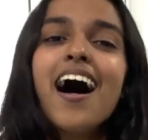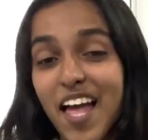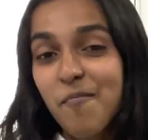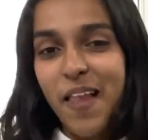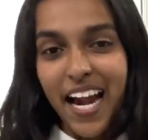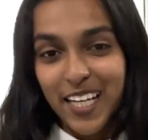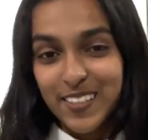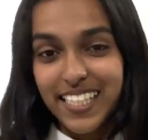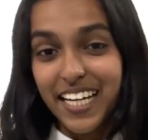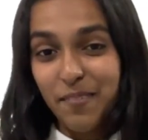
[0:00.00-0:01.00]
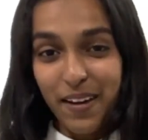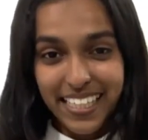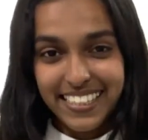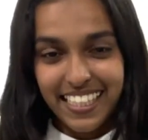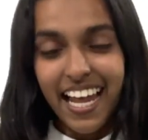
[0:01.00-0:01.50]
I am planning to study
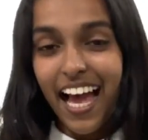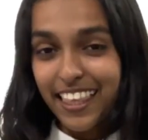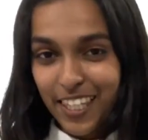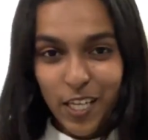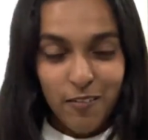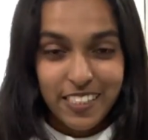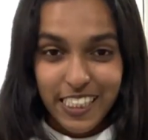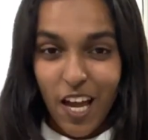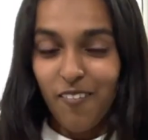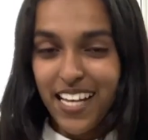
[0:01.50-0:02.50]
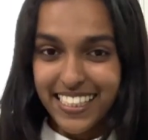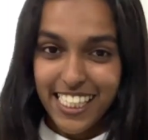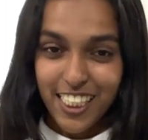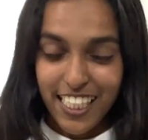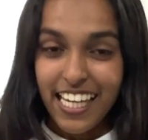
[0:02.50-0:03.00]
medicine at the University of
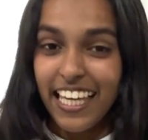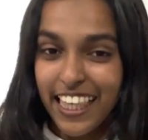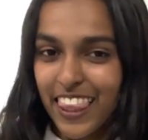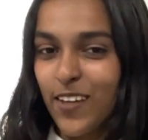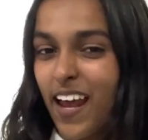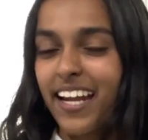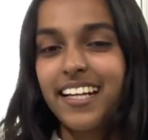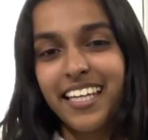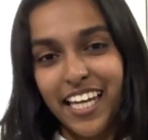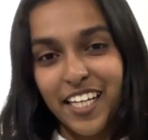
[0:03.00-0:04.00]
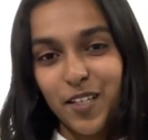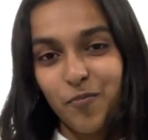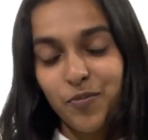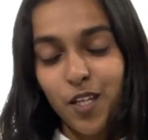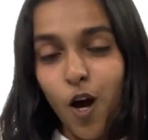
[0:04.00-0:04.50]
Leicestershire in the United
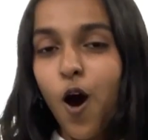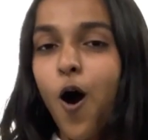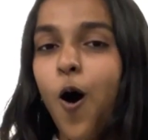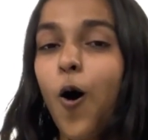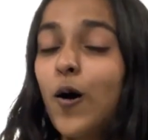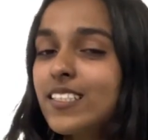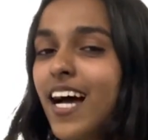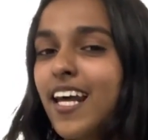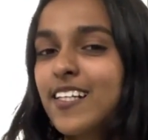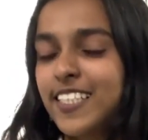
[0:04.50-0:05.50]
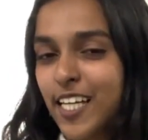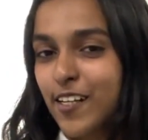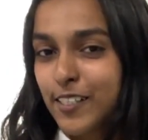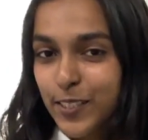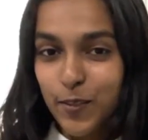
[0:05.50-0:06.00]
Kingdom. Ontario
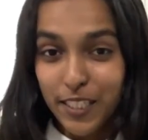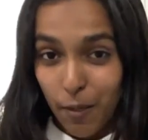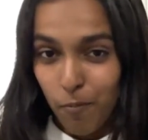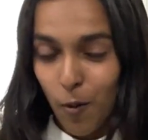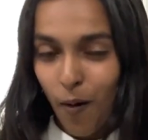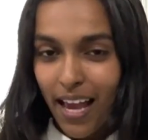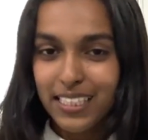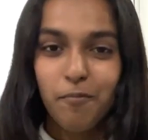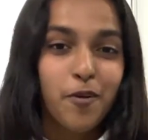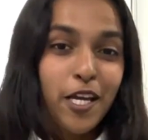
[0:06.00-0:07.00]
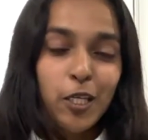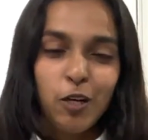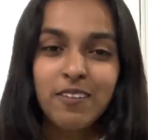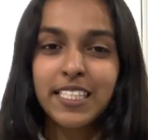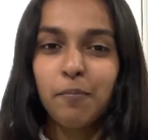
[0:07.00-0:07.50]
Secondary School Diploma is a
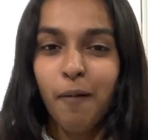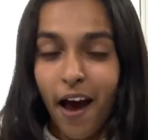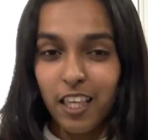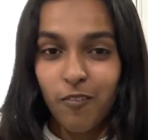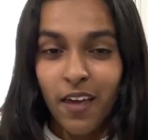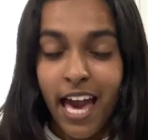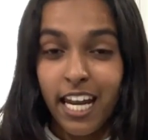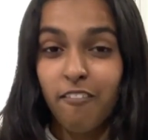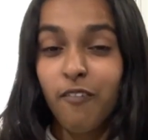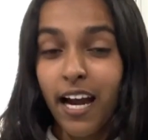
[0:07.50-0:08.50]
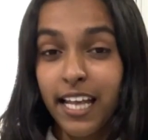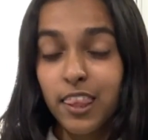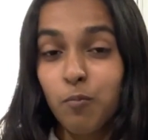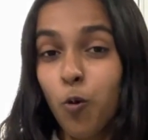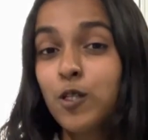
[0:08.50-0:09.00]
pre-university pathway and I find
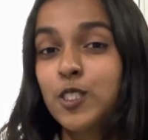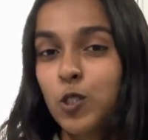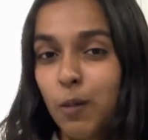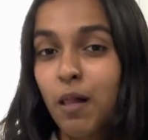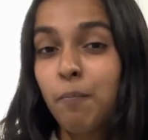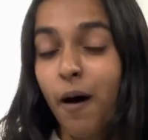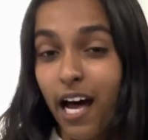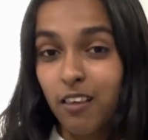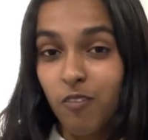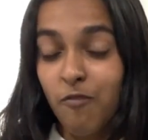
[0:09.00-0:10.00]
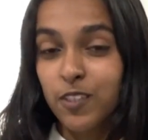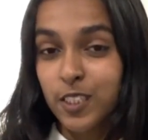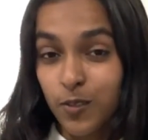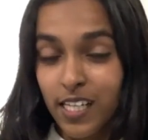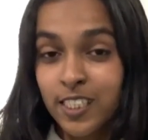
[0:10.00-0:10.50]
it the most suitable pathway for
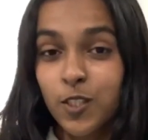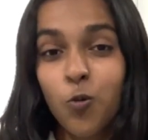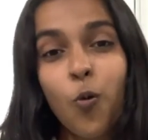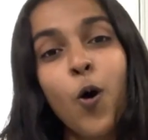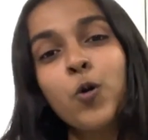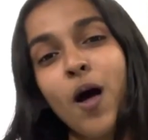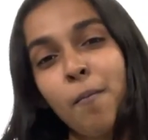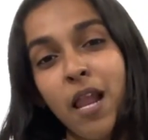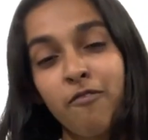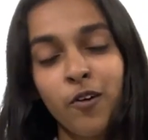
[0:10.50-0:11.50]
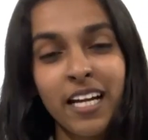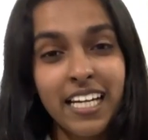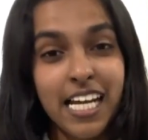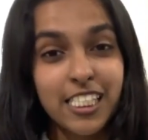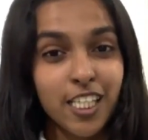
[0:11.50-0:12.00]
students who want to apply for
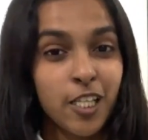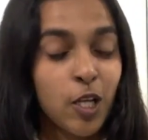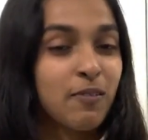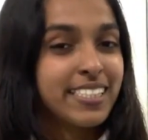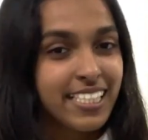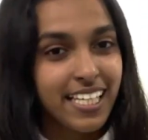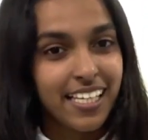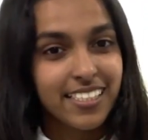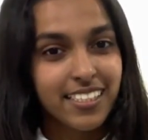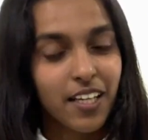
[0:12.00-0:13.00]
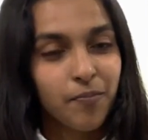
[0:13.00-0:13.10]
international universities.